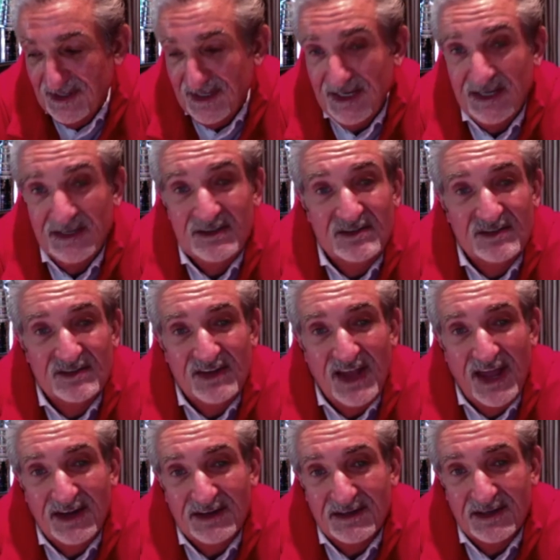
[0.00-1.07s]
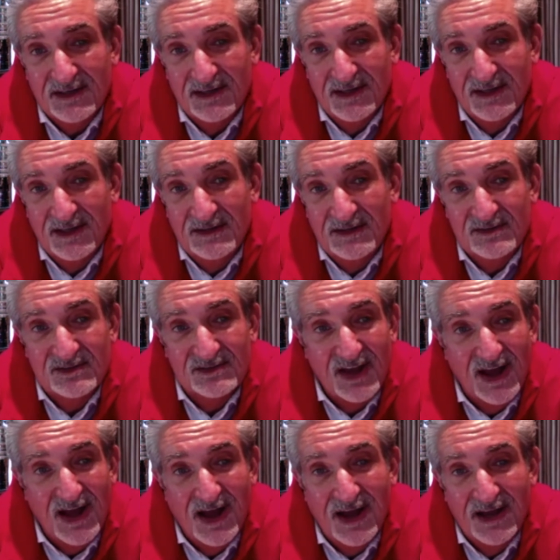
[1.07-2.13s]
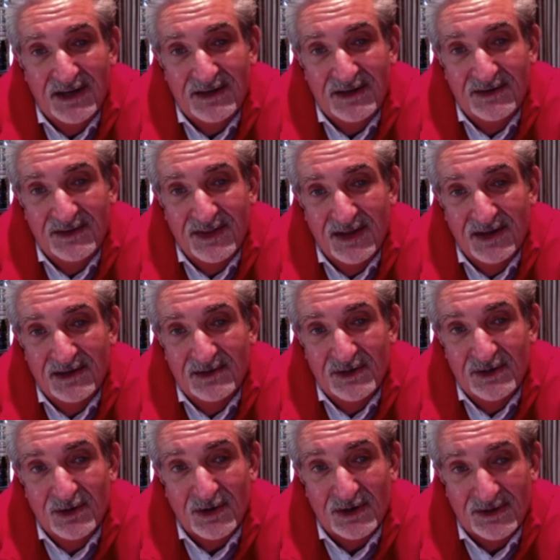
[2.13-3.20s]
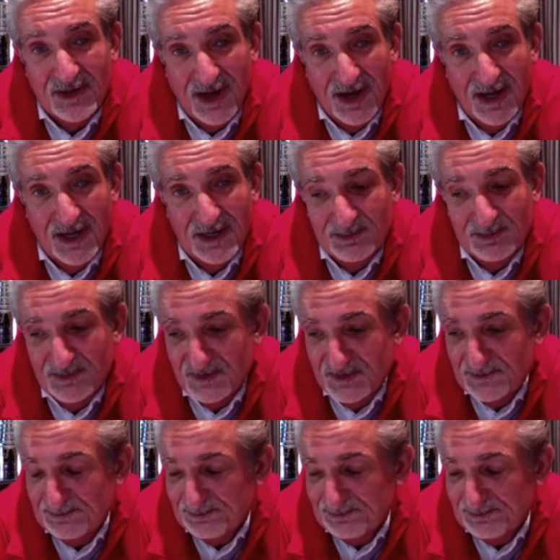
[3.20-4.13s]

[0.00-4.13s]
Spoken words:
inset inside the New York Times.